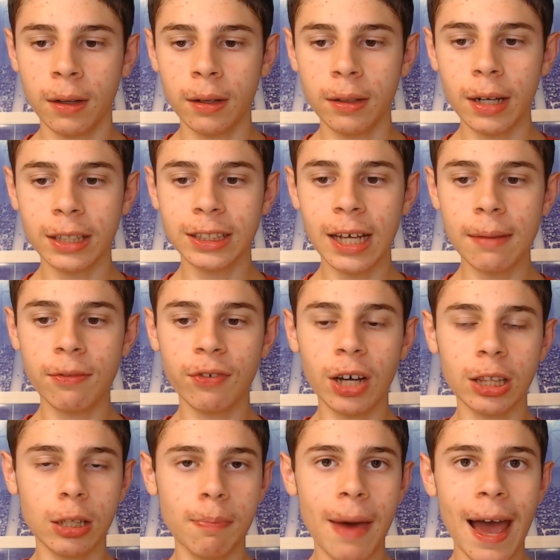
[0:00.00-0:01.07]
Next game, we've
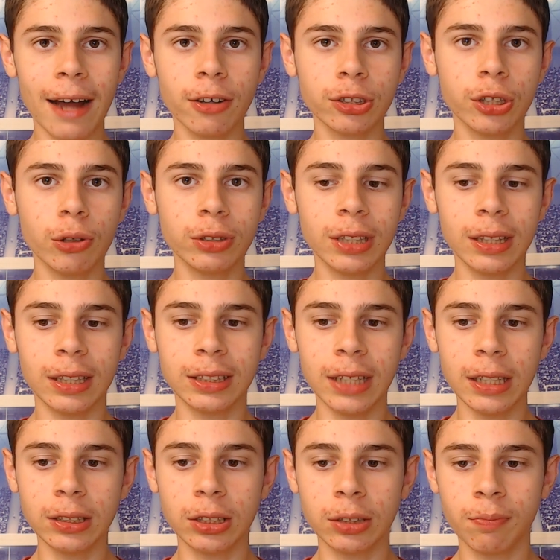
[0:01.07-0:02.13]
got the Packers hosting the
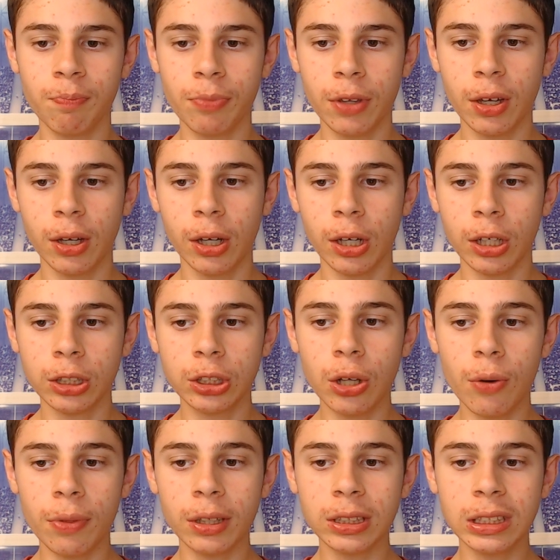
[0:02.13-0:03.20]
Saints.
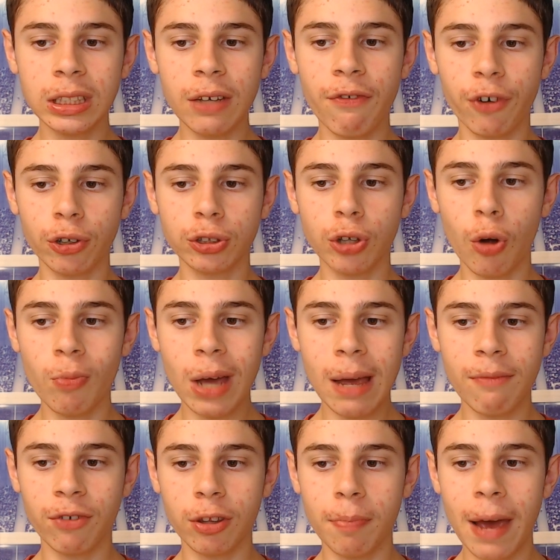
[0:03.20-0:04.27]
So this is the first home
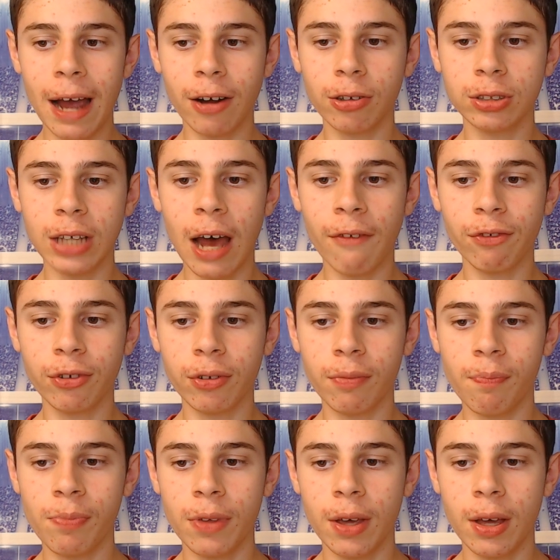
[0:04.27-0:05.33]
game for the Packers after
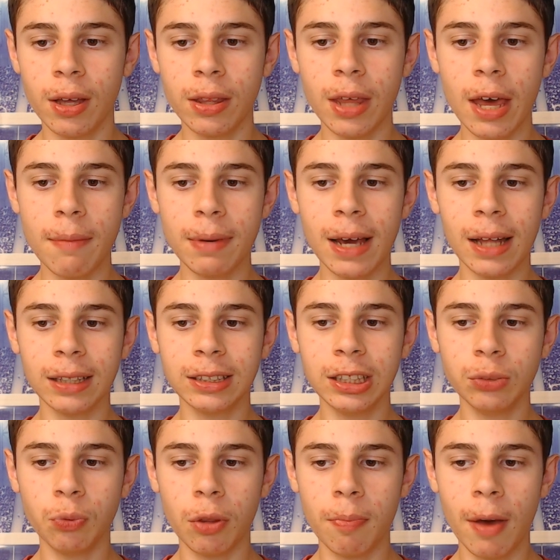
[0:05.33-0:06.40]
they began the
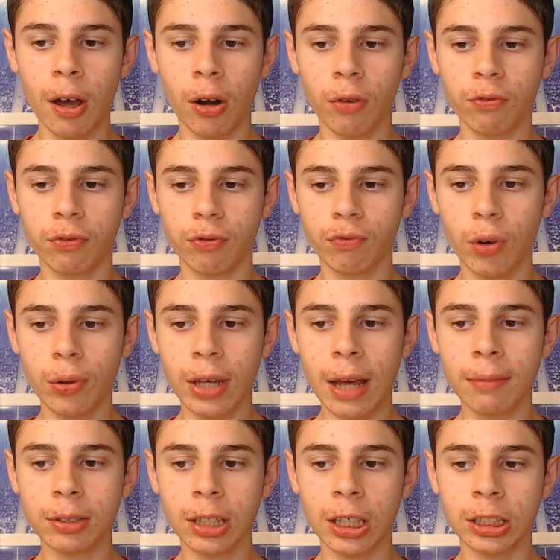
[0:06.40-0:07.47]
season with a pair of road
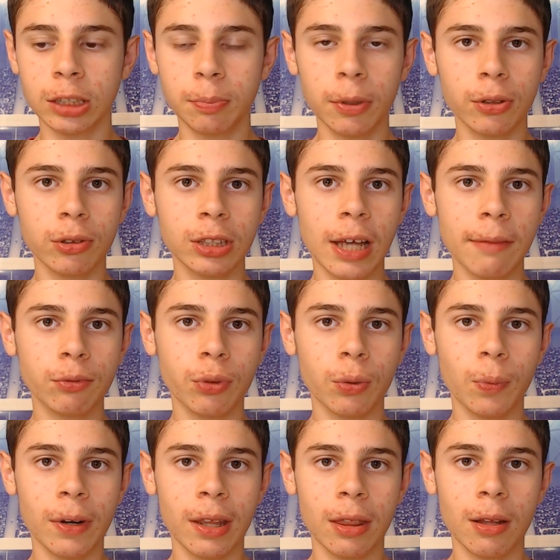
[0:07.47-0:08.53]
games and split those games with a
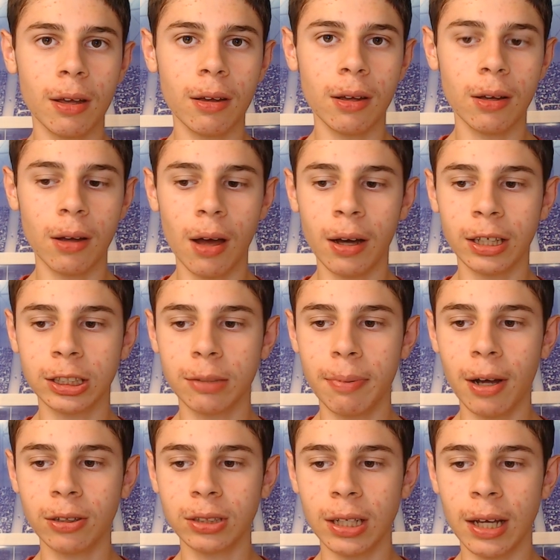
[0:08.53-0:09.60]
win against the
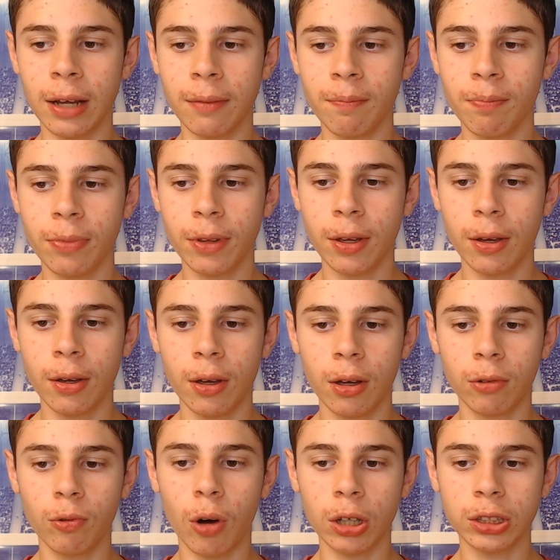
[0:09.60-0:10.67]
Bears and a
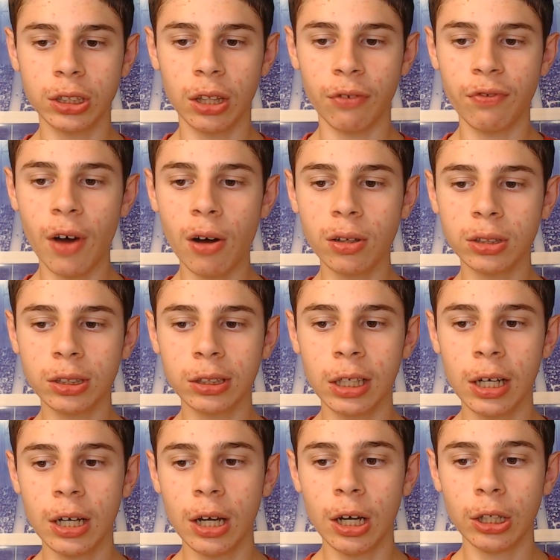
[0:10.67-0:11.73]
loss to the Falcons.
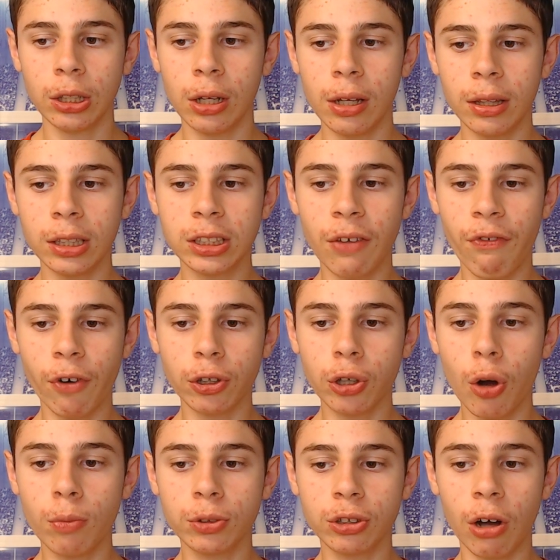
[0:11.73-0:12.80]
This is the first
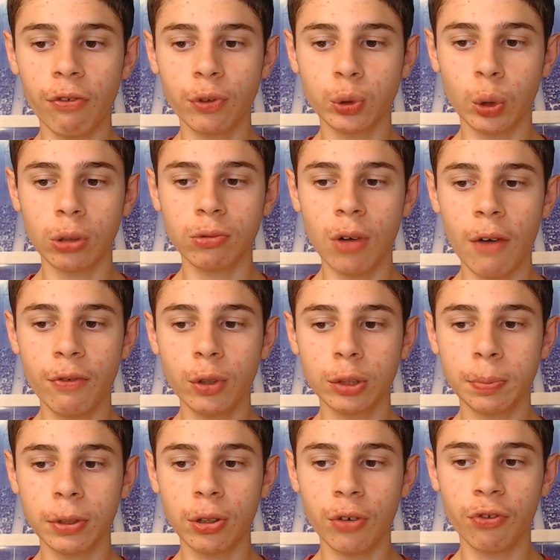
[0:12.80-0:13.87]
home start for Jordan Love, who's
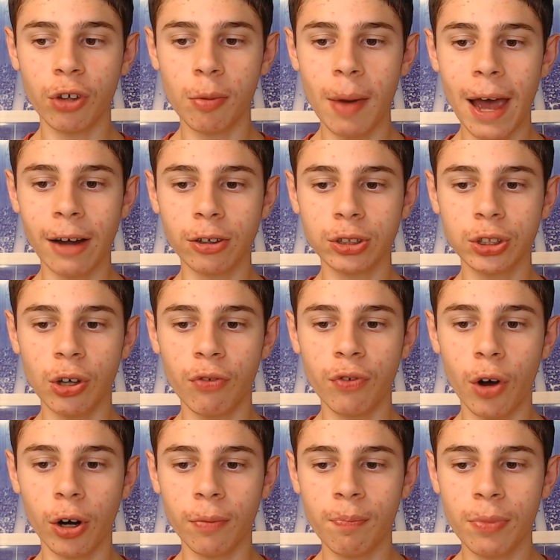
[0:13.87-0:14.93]
been good for the Packers so
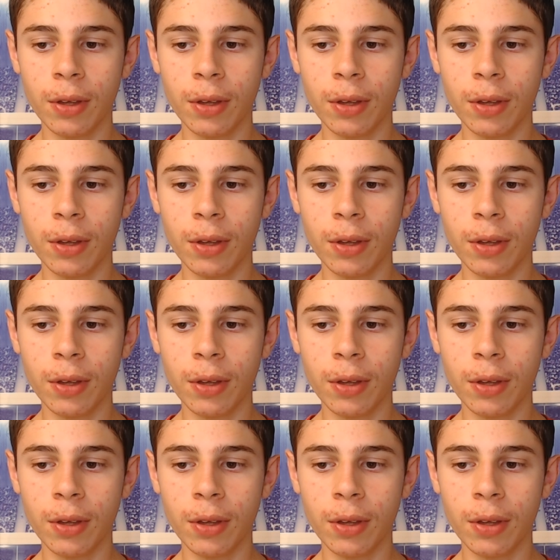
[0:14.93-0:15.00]
far.